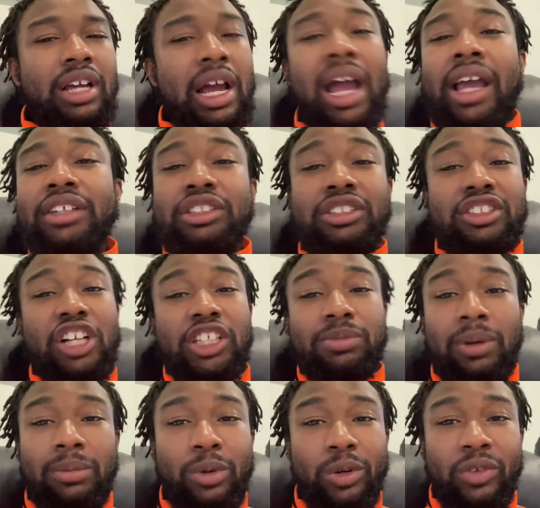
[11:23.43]
I just lost
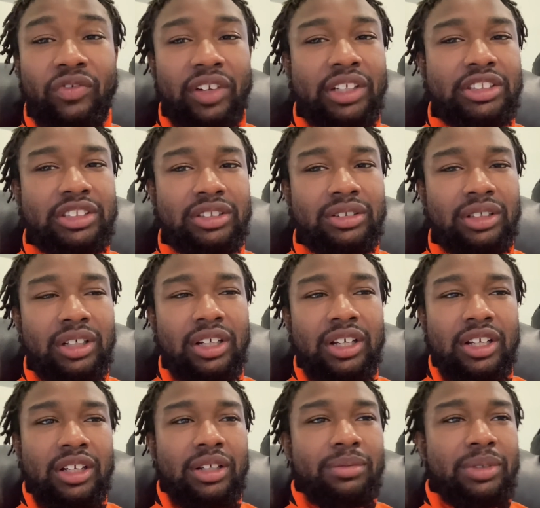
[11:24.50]
my motivation
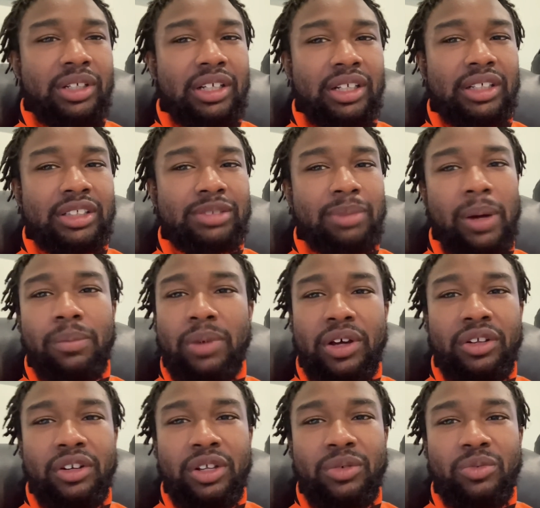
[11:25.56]
because my
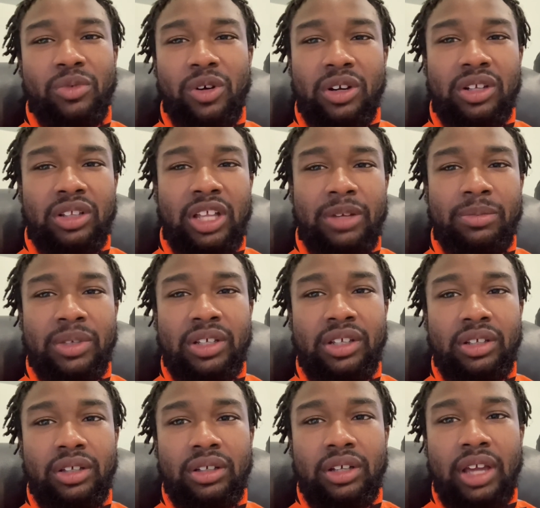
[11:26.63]
brother didn't want to let
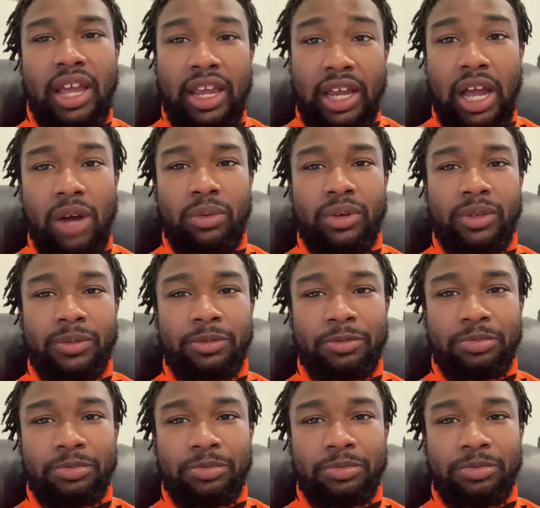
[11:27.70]
me hang out with him.